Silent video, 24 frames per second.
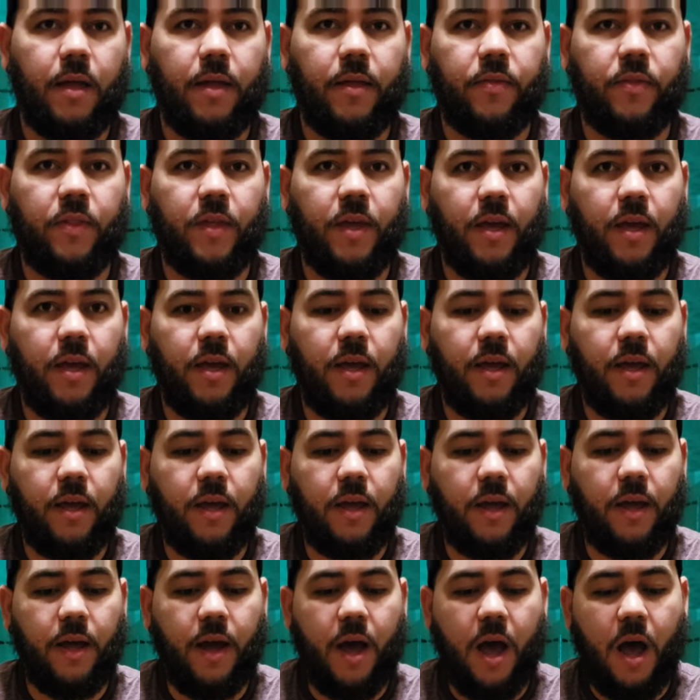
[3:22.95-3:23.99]

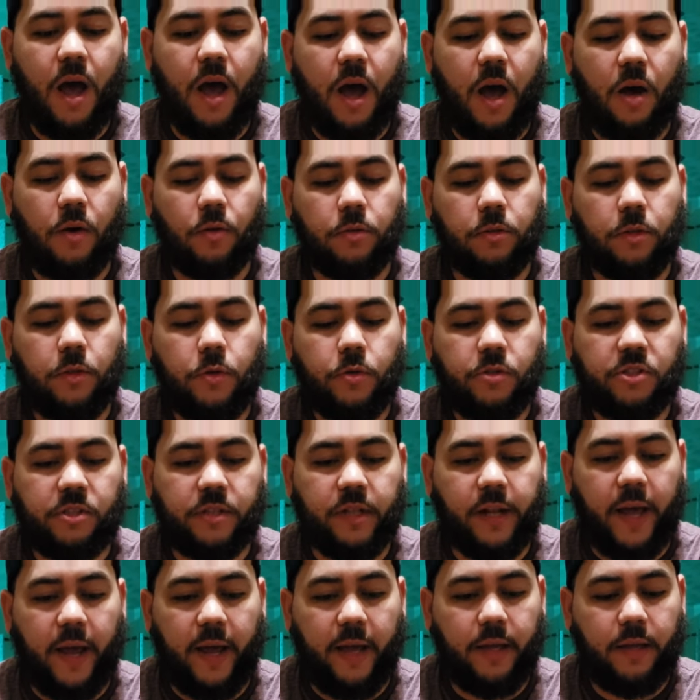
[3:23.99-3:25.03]
The how it looks
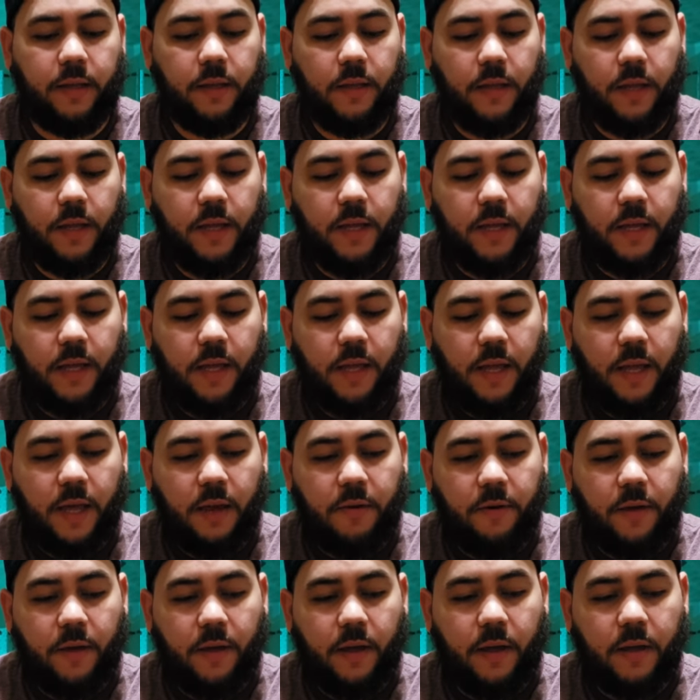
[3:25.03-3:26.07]
like
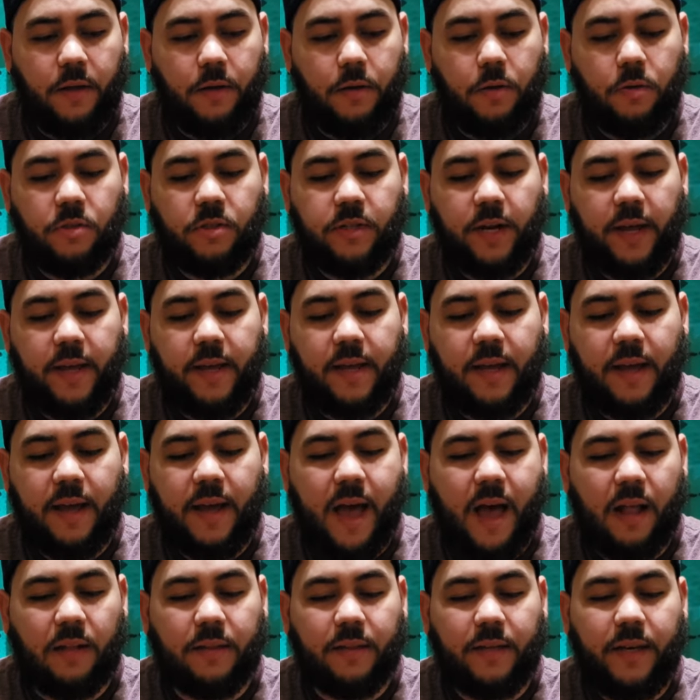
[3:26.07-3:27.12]
looks like a,
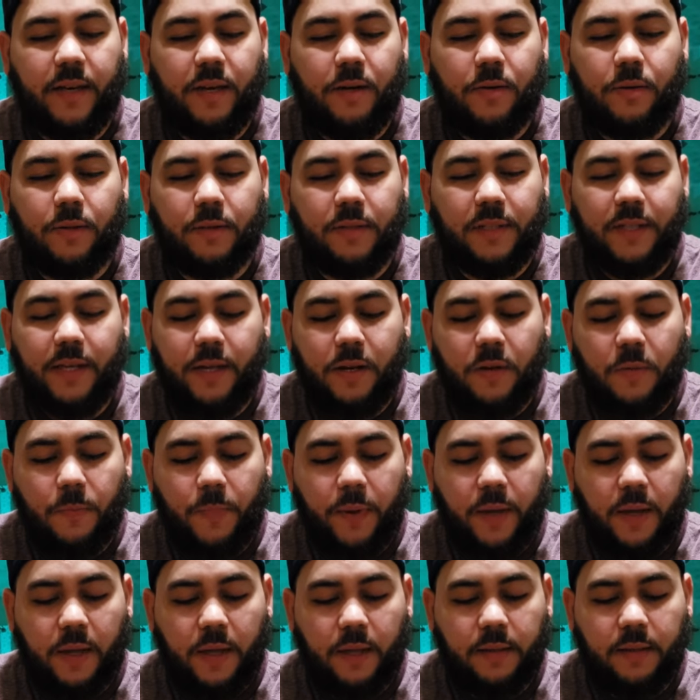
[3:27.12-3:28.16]
a little little
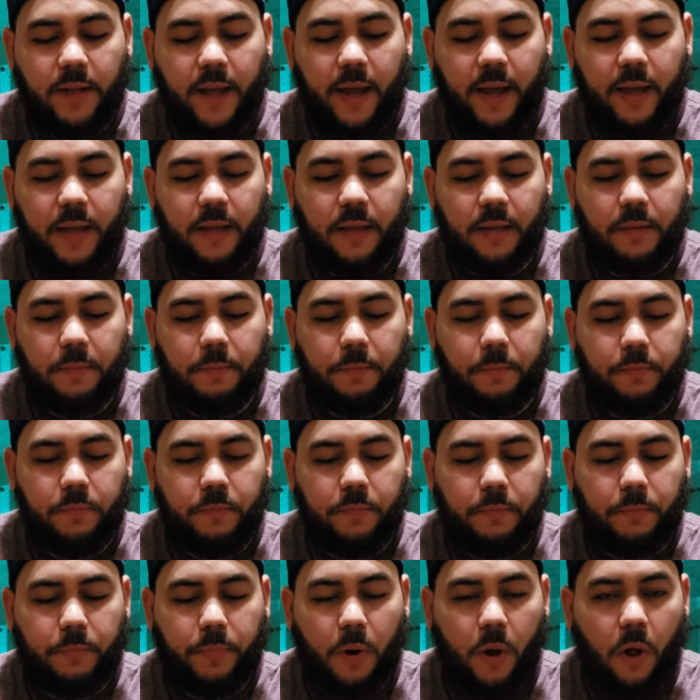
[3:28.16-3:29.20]
bit like
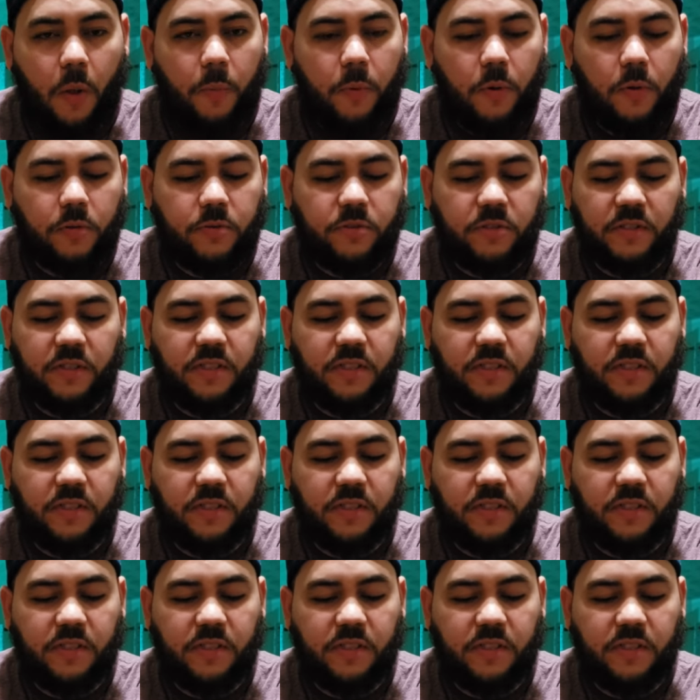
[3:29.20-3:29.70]
bubbles.